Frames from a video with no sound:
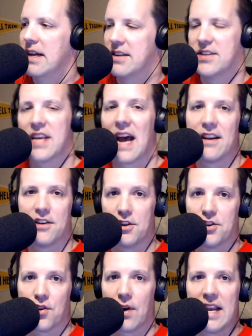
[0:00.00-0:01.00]
decided to
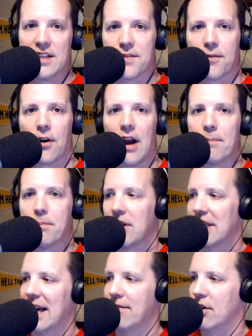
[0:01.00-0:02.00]
transfer up a
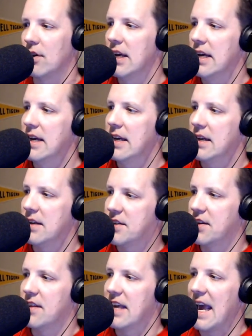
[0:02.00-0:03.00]
level
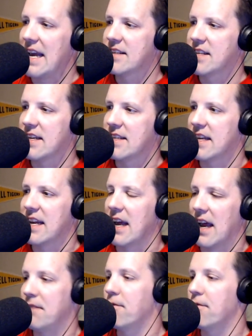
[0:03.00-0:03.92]
to the ACC. And